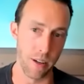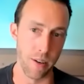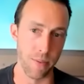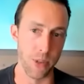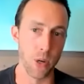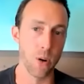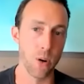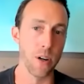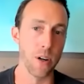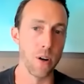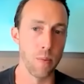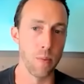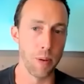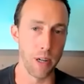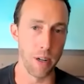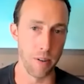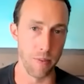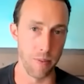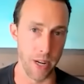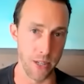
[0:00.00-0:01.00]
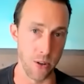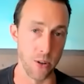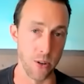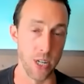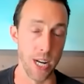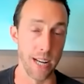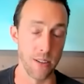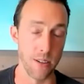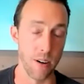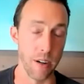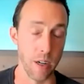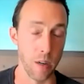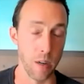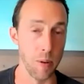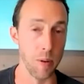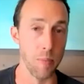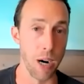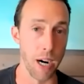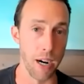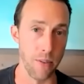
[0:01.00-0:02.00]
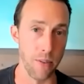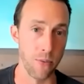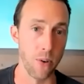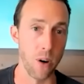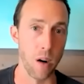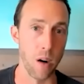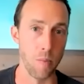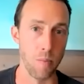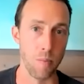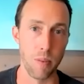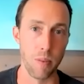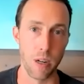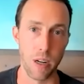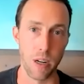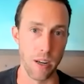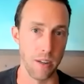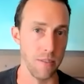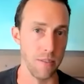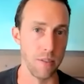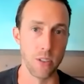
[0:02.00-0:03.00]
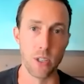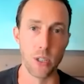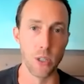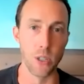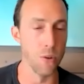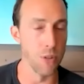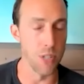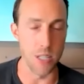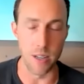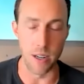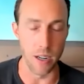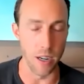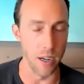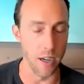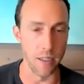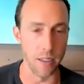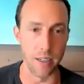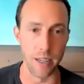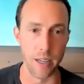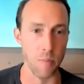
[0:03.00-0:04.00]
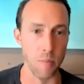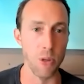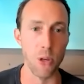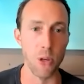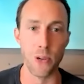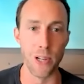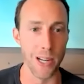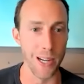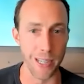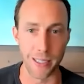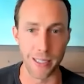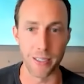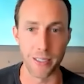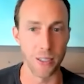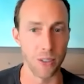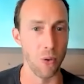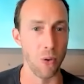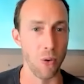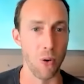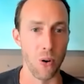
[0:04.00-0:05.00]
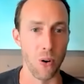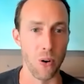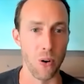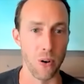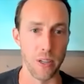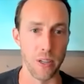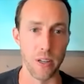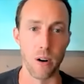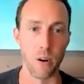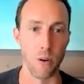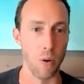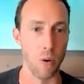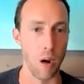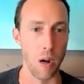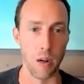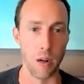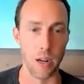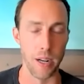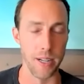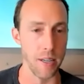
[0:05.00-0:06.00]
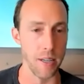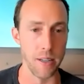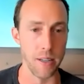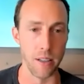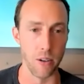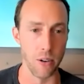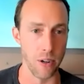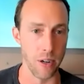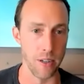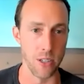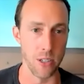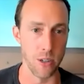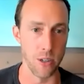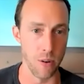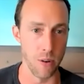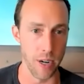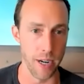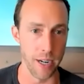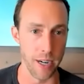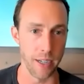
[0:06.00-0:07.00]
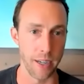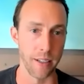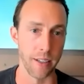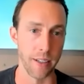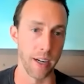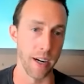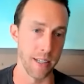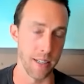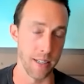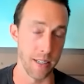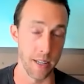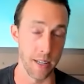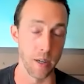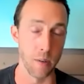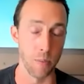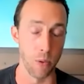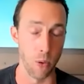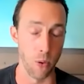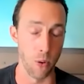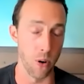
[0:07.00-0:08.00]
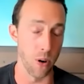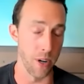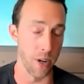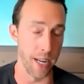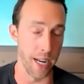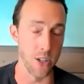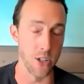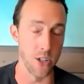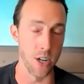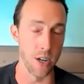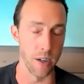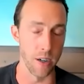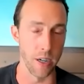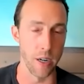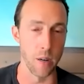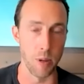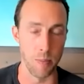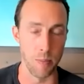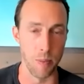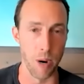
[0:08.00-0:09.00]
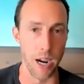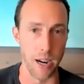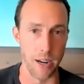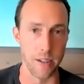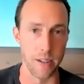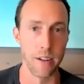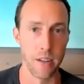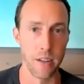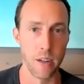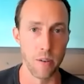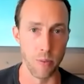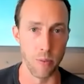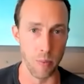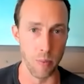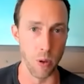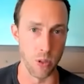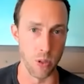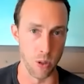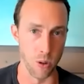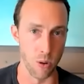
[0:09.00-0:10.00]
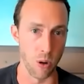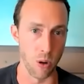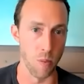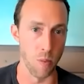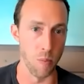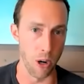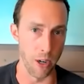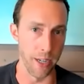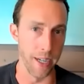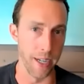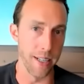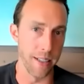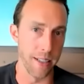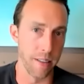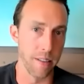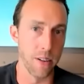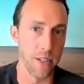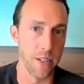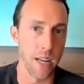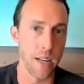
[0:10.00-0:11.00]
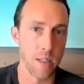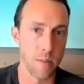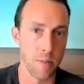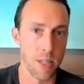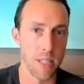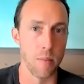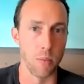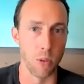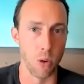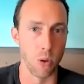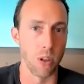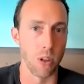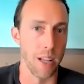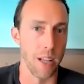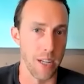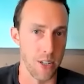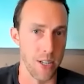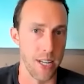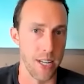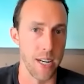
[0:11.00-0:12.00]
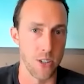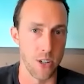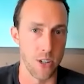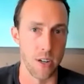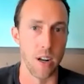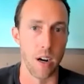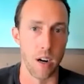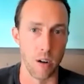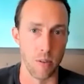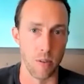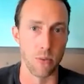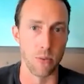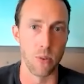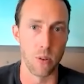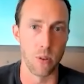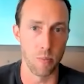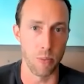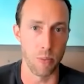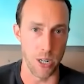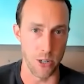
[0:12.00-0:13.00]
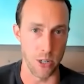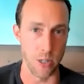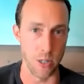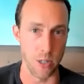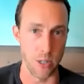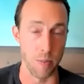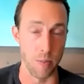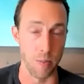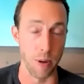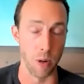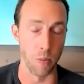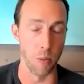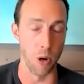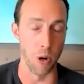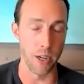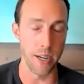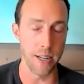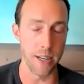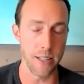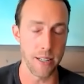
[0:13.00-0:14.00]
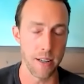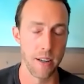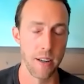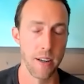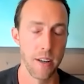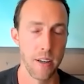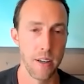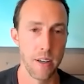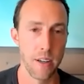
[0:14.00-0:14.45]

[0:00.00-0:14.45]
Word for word: if you're a European investor, chances are you're going to be buying from Degusa in Munich, or, a dealer in Zurich, and the guys in Singapore and Asia are going to be buying from those local market. There tends to be some localization of precious metal markets,